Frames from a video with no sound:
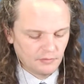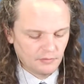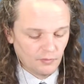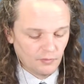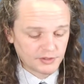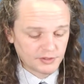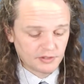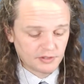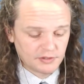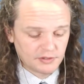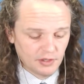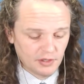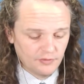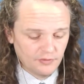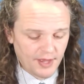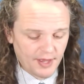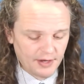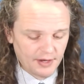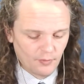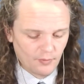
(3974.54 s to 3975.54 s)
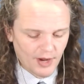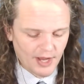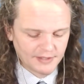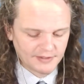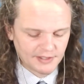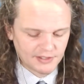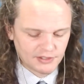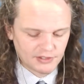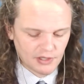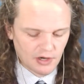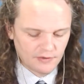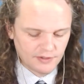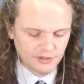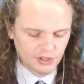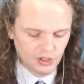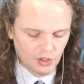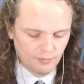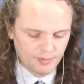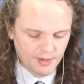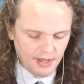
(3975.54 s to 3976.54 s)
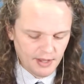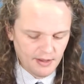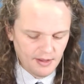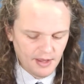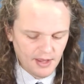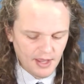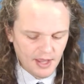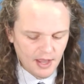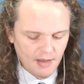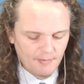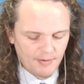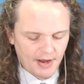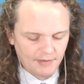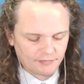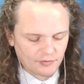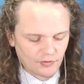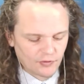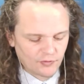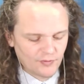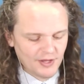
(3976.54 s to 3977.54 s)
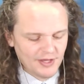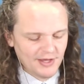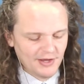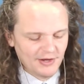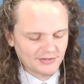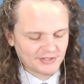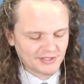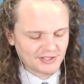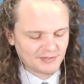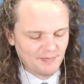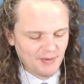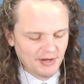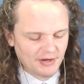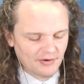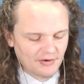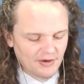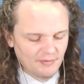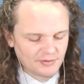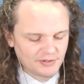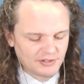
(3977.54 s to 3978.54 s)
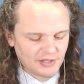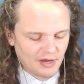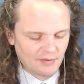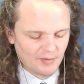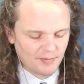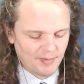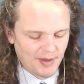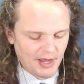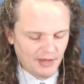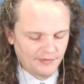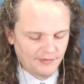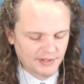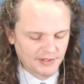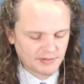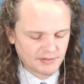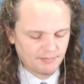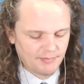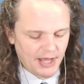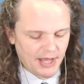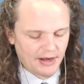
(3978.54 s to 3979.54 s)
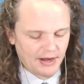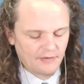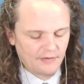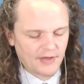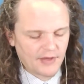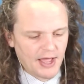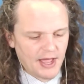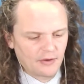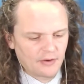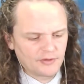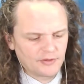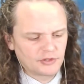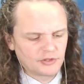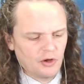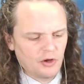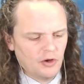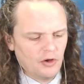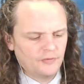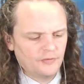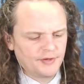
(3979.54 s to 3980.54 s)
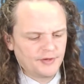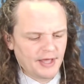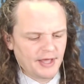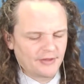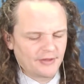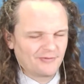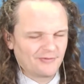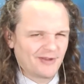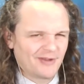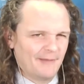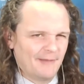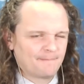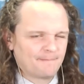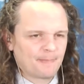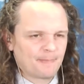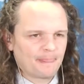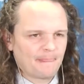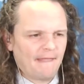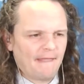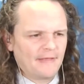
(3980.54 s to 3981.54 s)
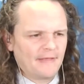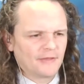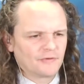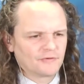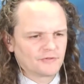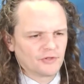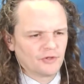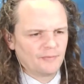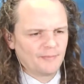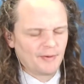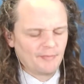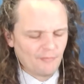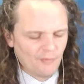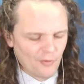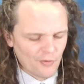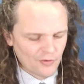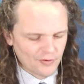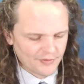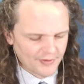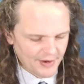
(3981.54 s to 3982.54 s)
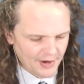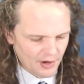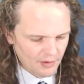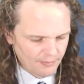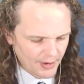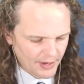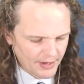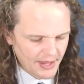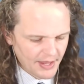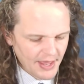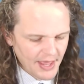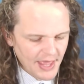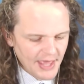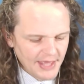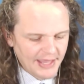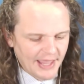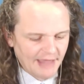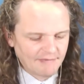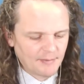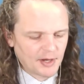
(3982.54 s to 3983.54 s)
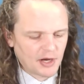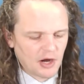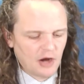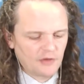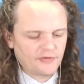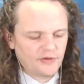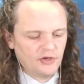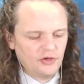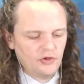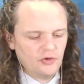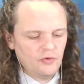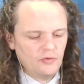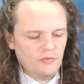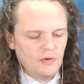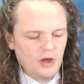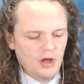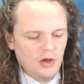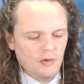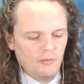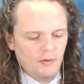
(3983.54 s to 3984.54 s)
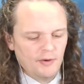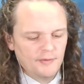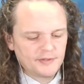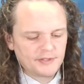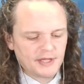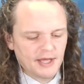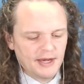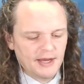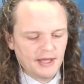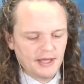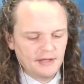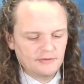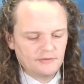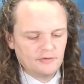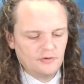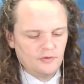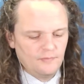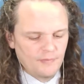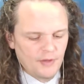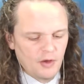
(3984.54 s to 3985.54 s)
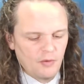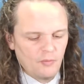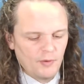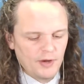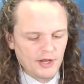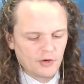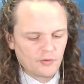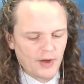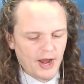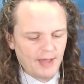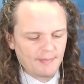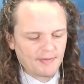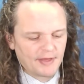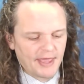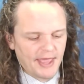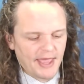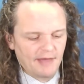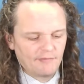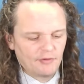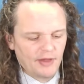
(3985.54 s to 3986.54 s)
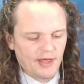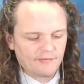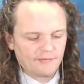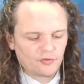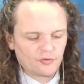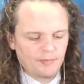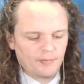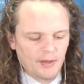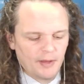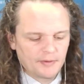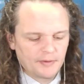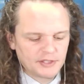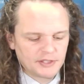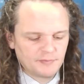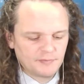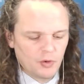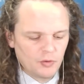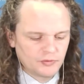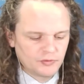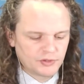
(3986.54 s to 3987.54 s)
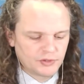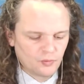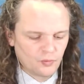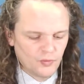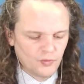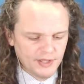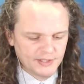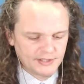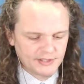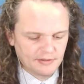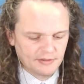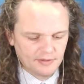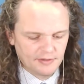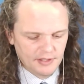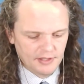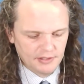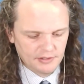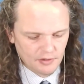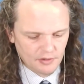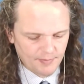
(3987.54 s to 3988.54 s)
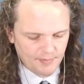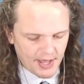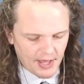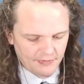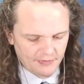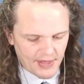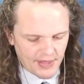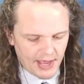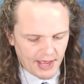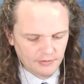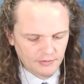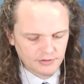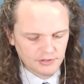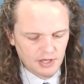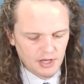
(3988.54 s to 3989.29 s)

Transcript: until then a rising star in the GOP, but after 3 years as Speaker, he was done with politics and bowed out of Congress altogether. Well, I think there's a little bit more there. But Kevin McCarthy knew what he was getting into when he grabbed the gavel after Republicans most recently took back the House,